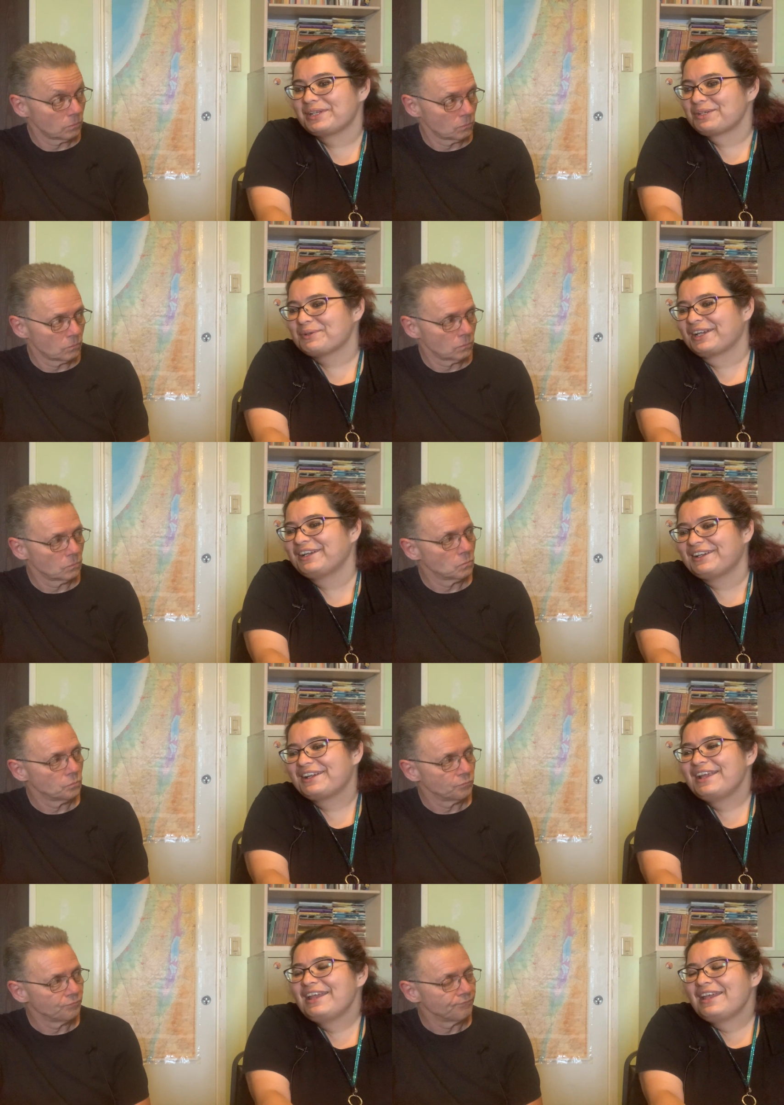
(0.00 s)

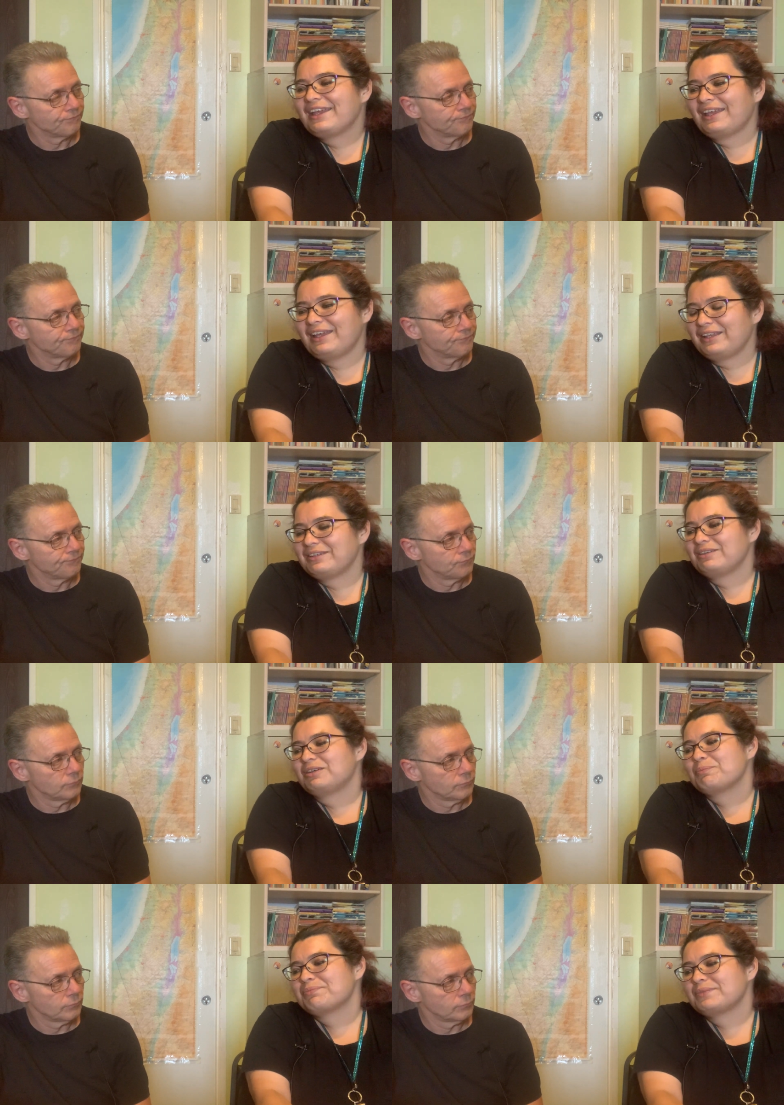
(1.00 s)
Speaker 1: anywhere," and
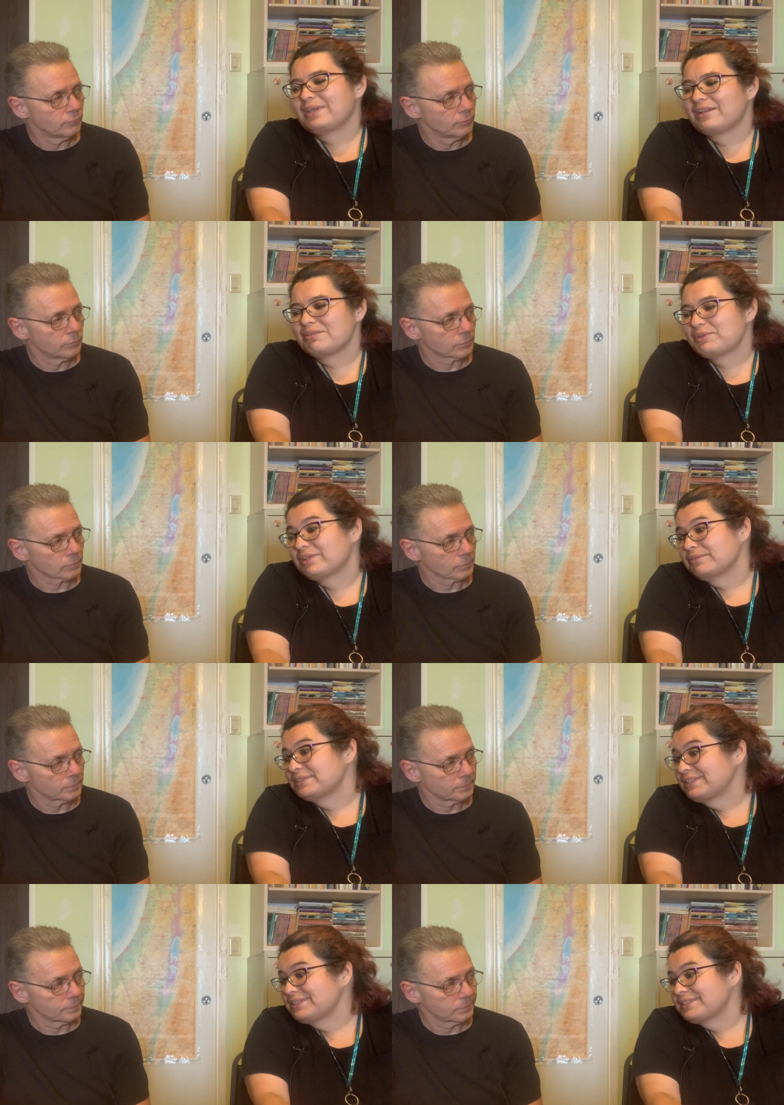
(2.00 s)
um and I've been here
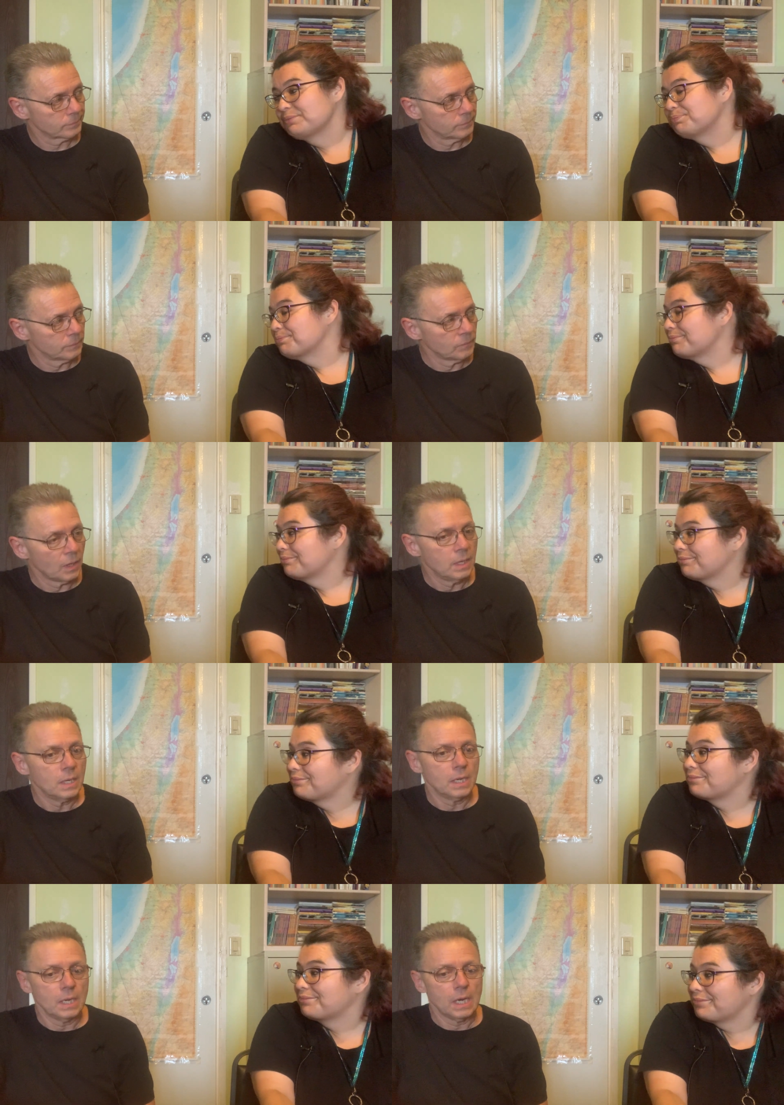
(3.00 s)
ever since.
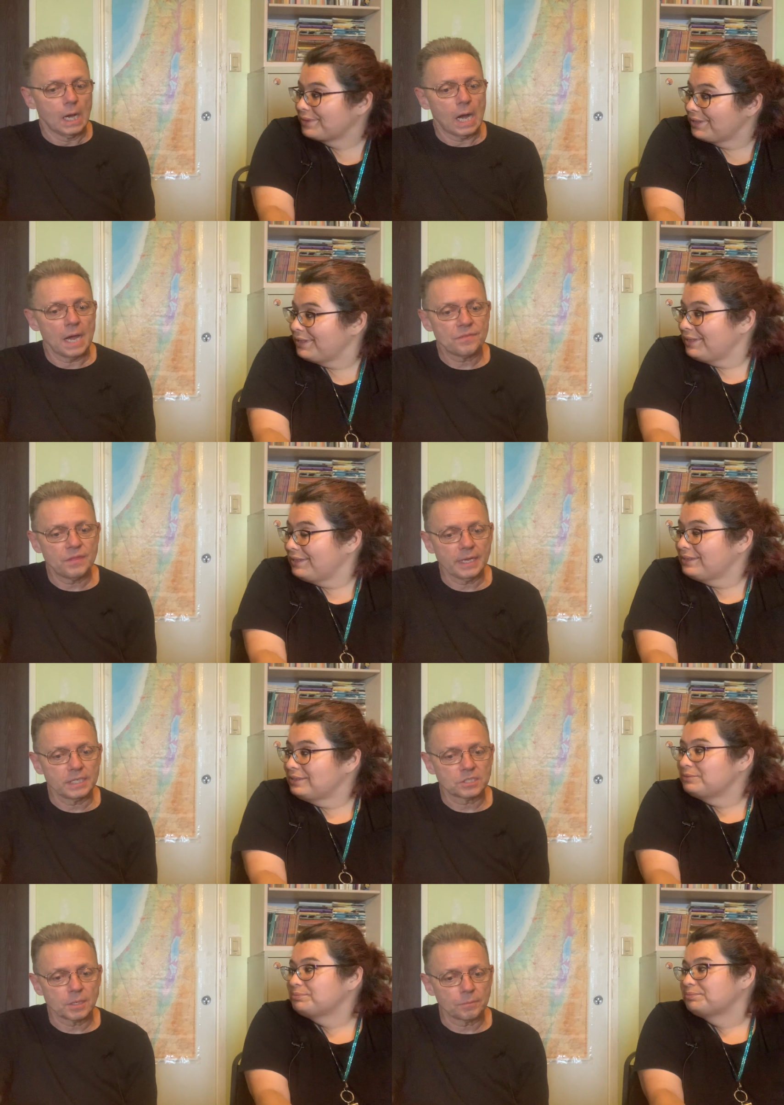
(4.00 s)
Speaker 2: I
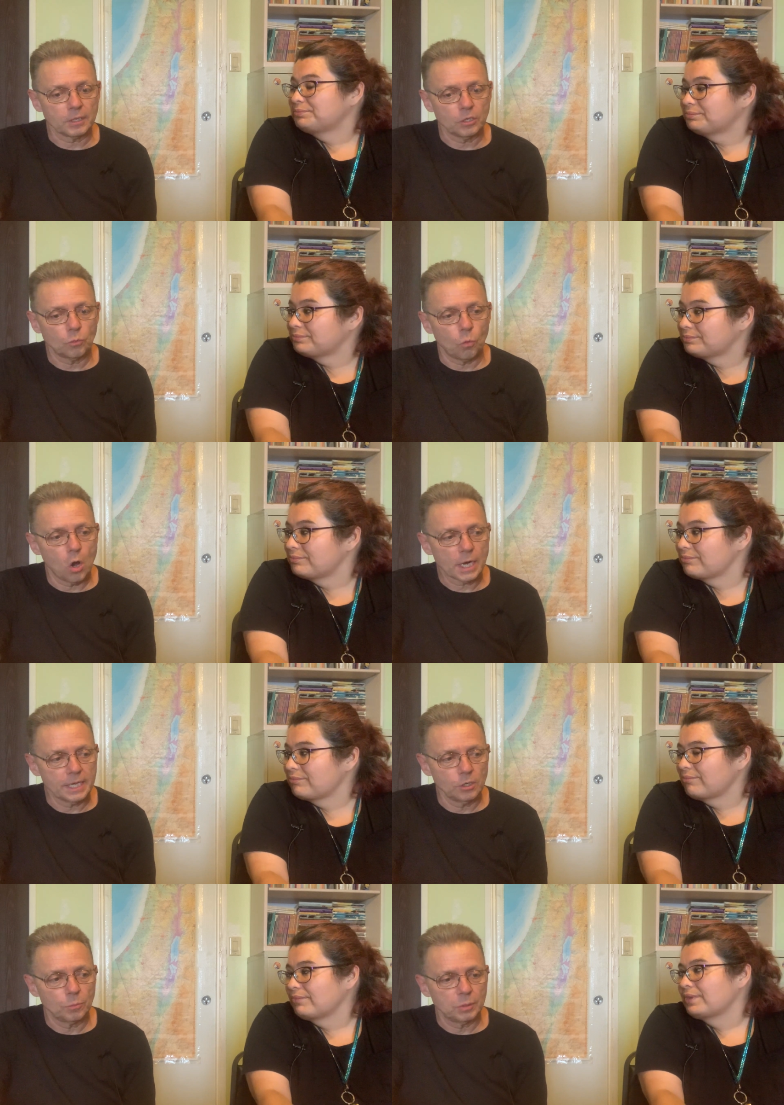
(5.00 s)
think it's something you walk
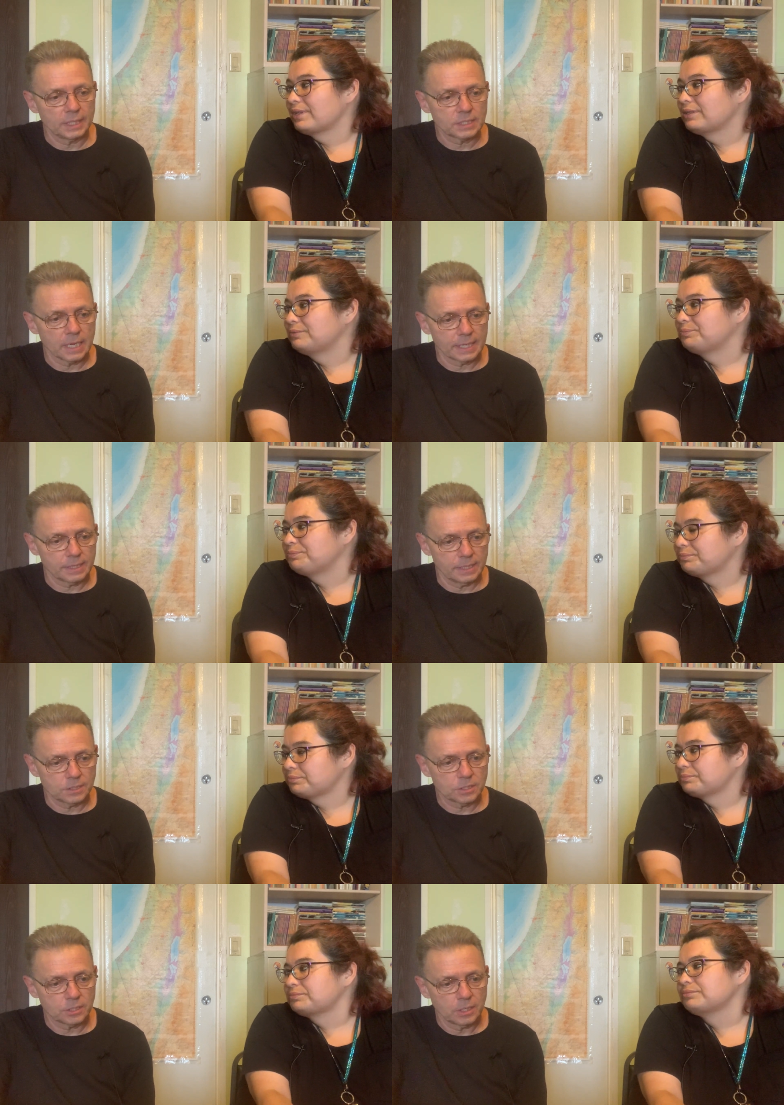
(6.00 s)
into a place like
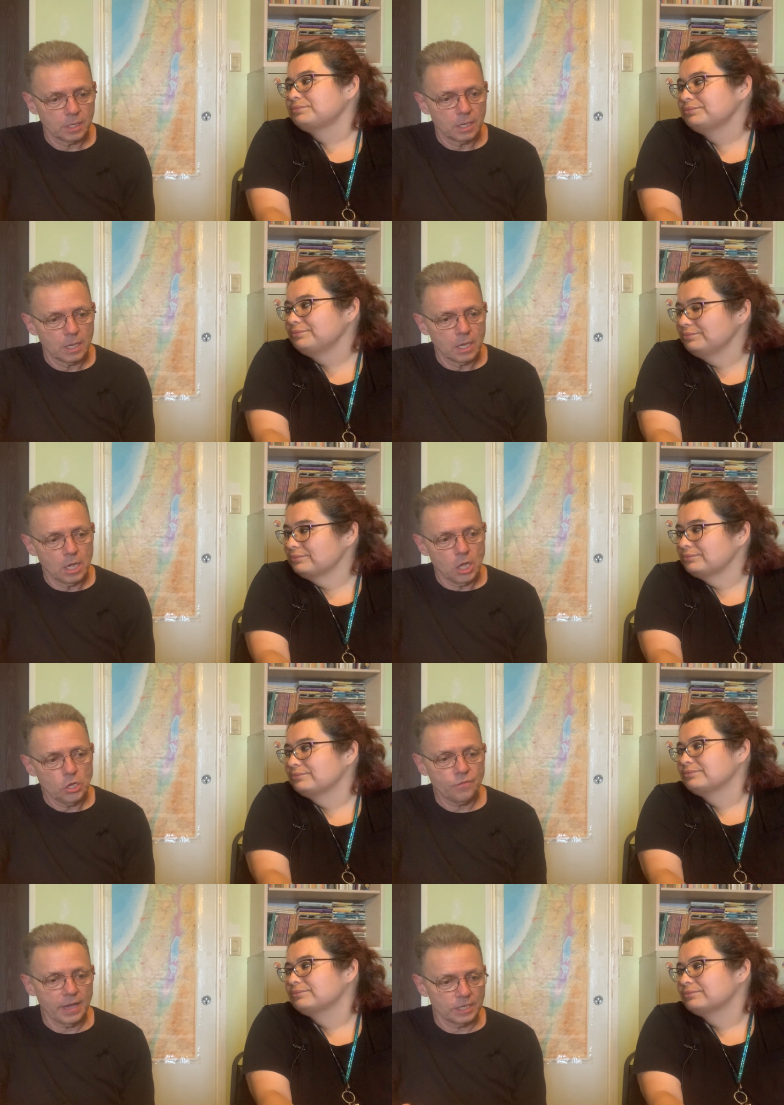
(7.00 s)
this.
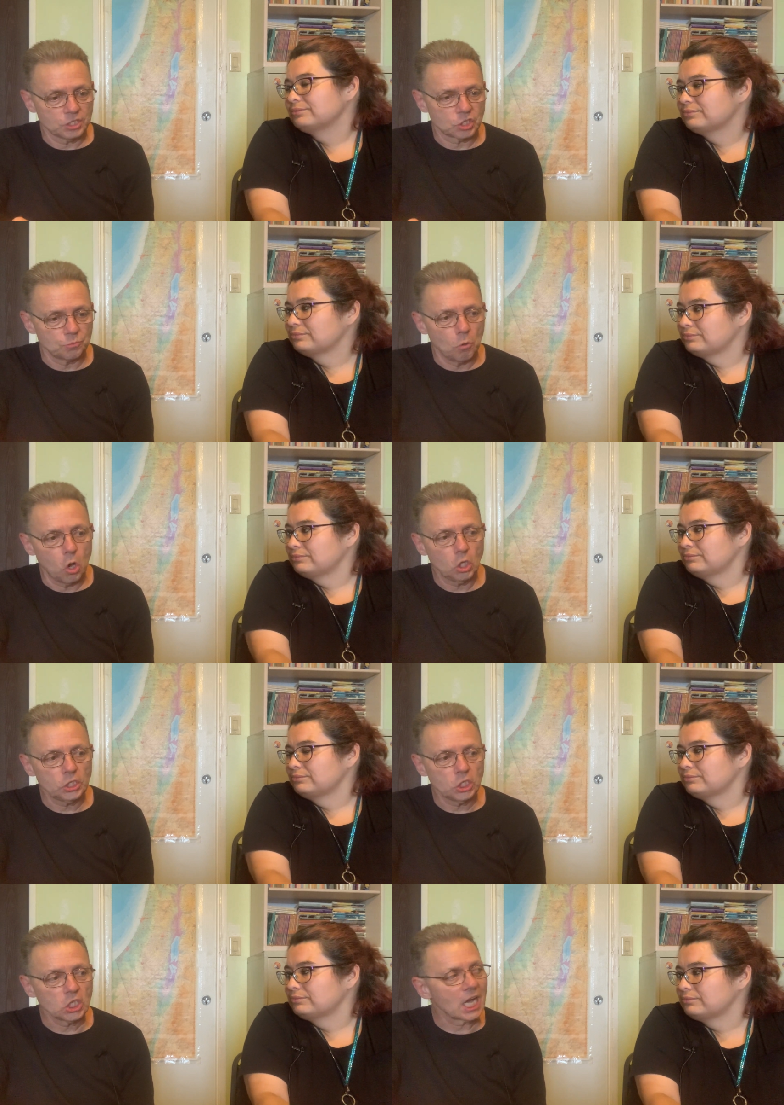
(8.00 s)
You've had small
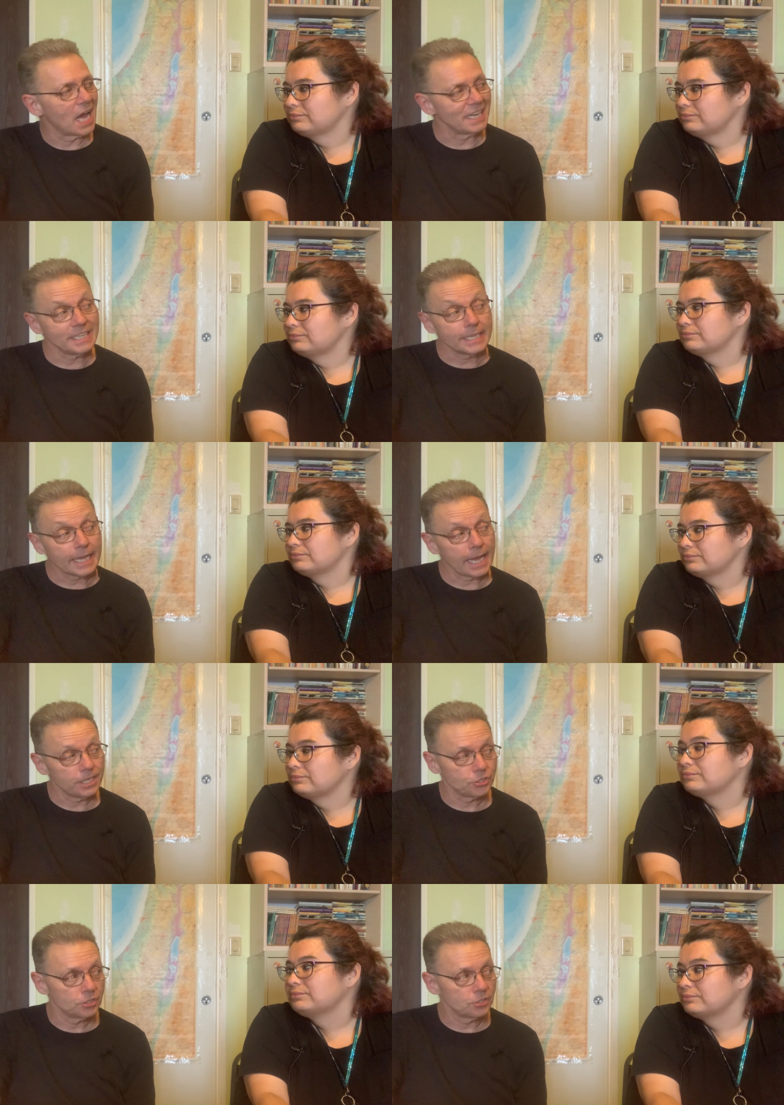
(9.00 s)
little God
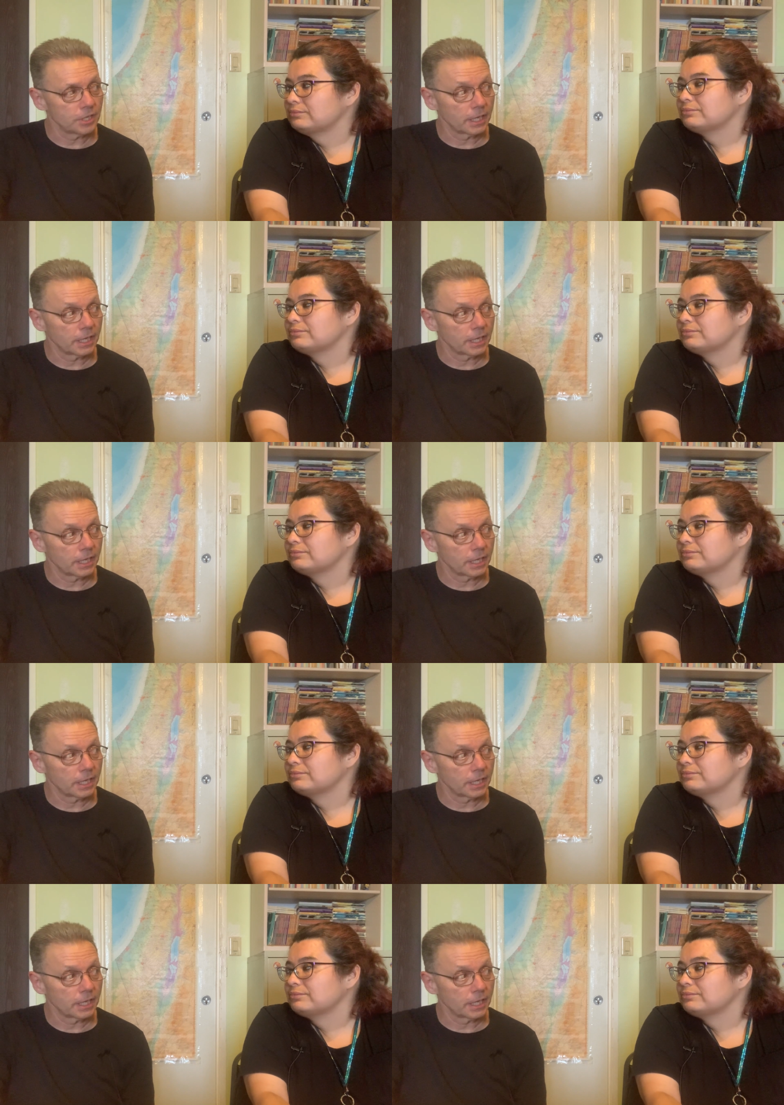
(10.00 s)
indications